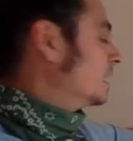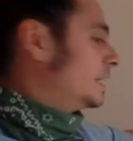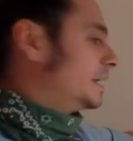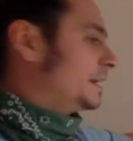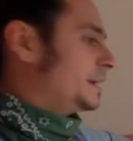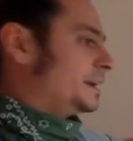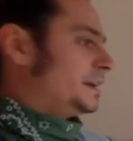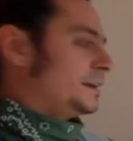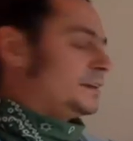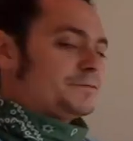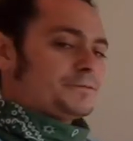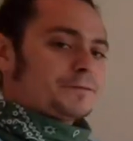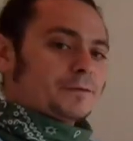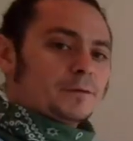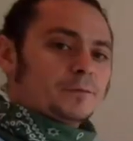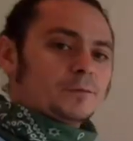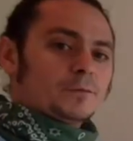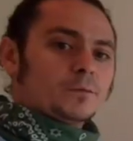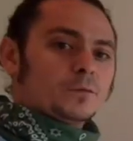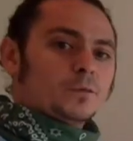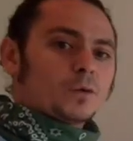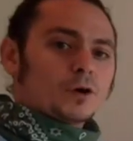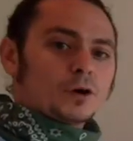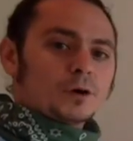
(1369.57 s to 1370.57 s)
and
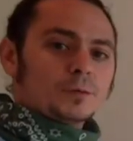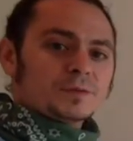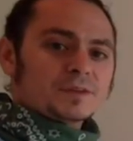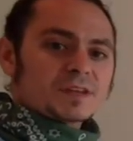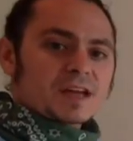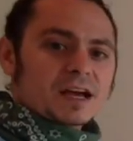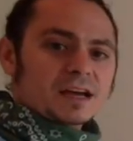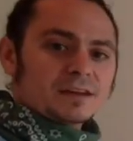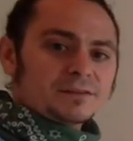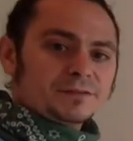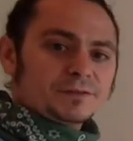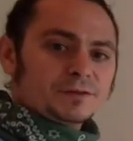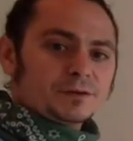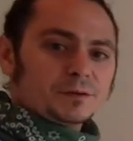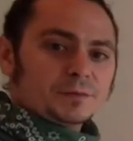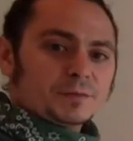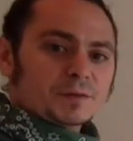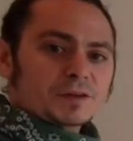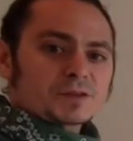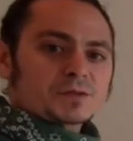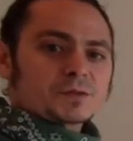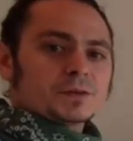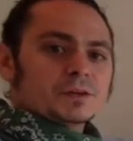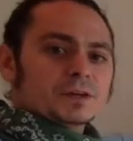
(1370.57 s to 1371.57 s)
from worm's eye view,
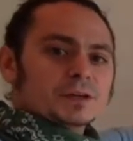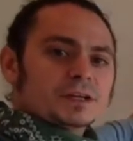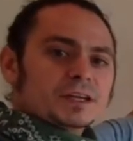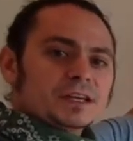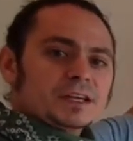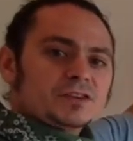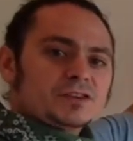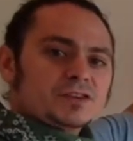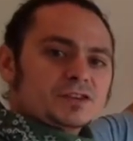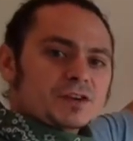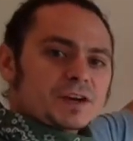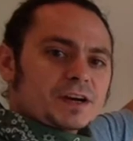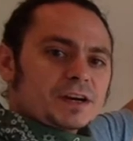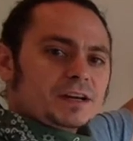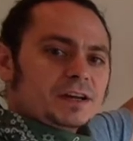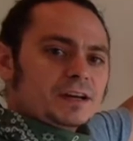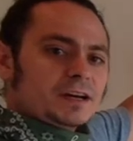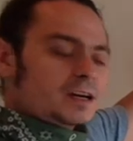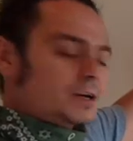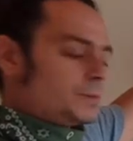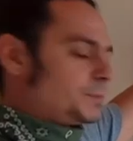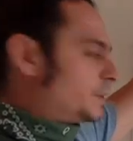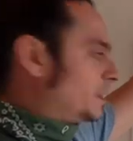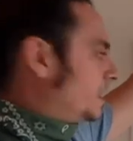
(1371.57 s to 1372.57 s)
because we're looking straight
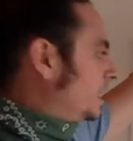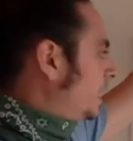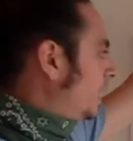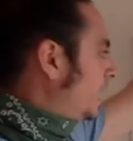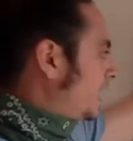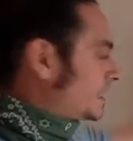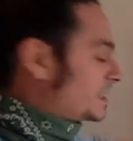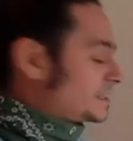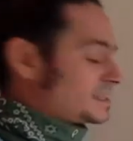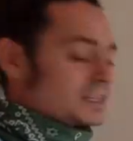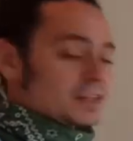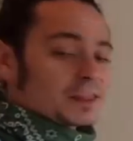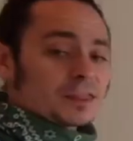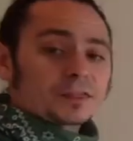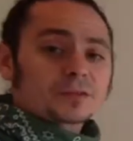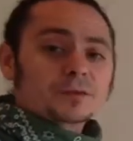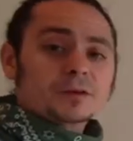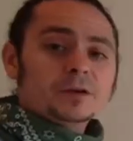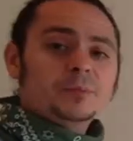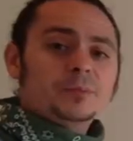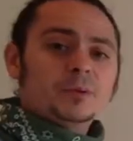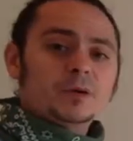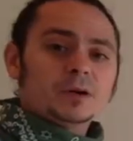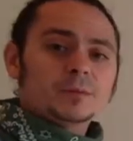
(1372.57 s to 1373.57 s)
up, and it's in
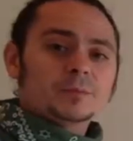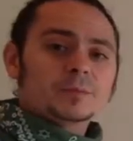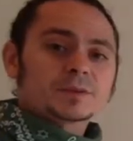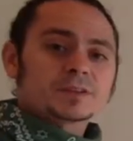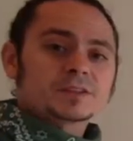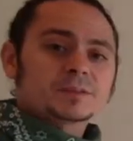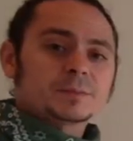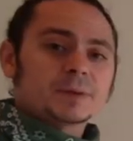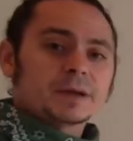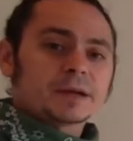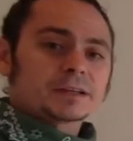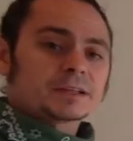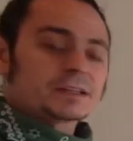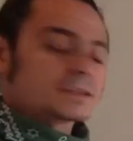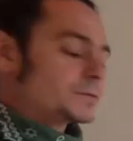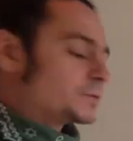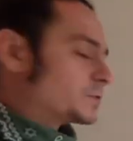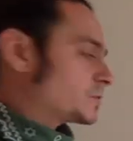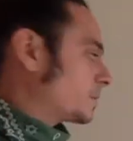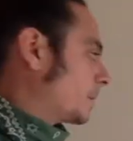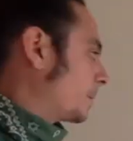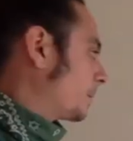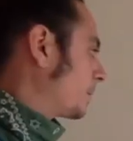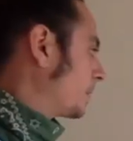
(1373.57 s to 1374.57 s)
3-point perspective.
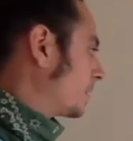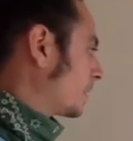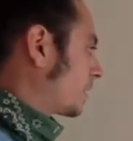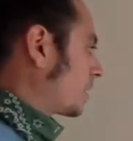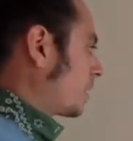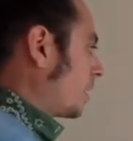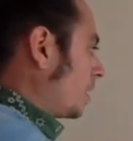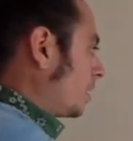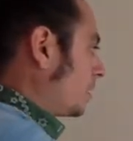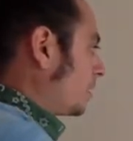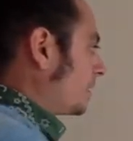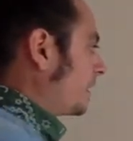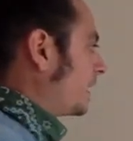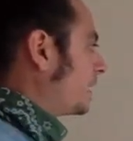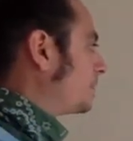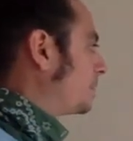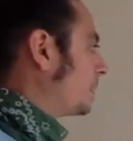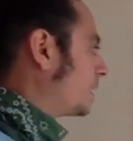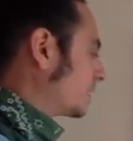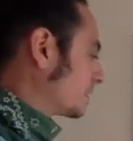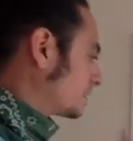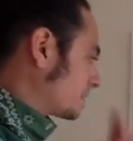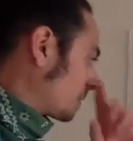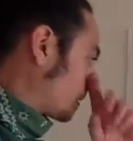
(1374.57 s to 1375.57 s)
So I'm going to color that
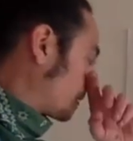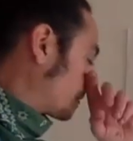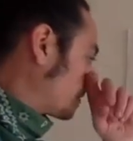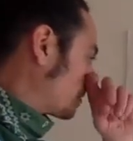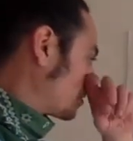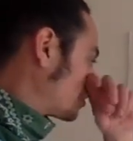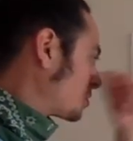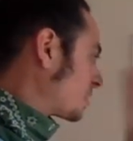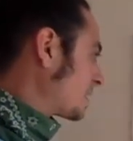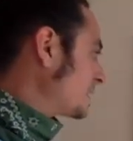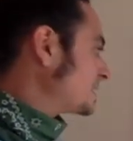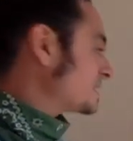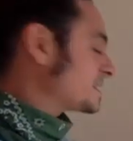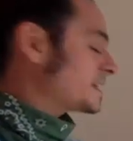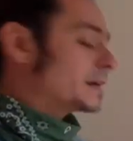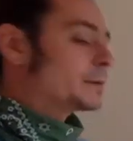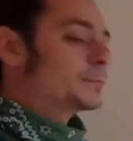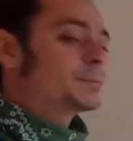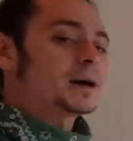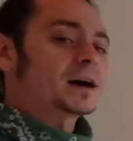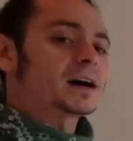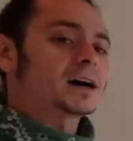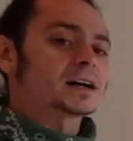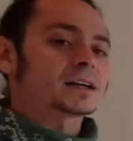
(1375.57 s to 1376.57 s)
box, or I'm going to trace that
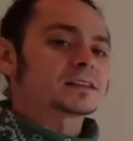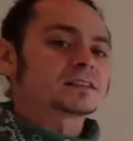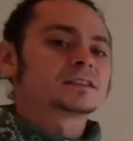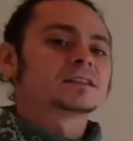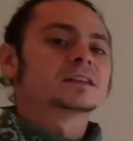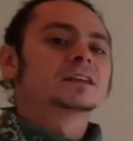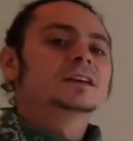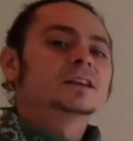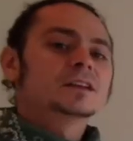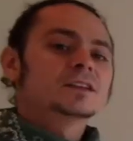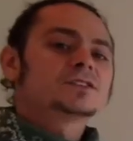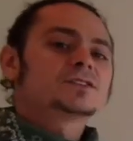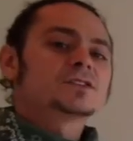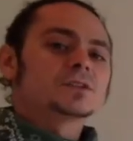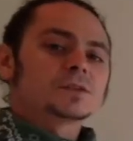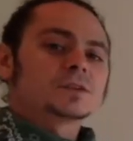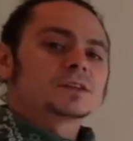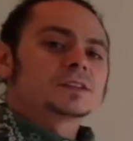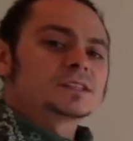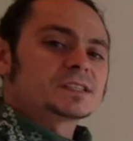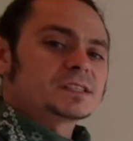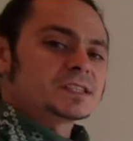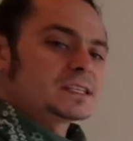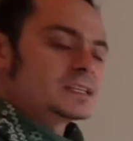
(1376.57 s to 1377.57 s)
box so you can
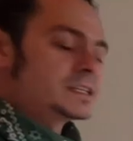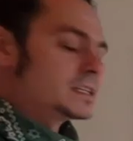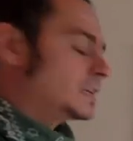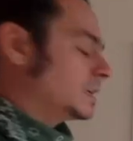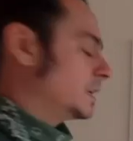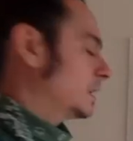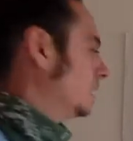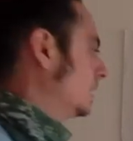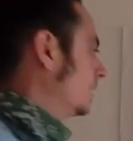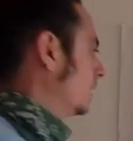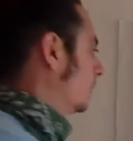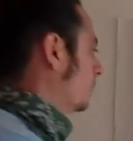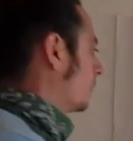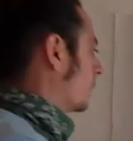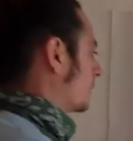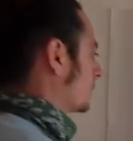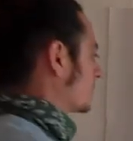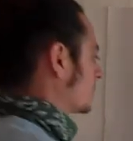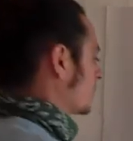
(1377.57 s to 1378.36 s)
see what I'm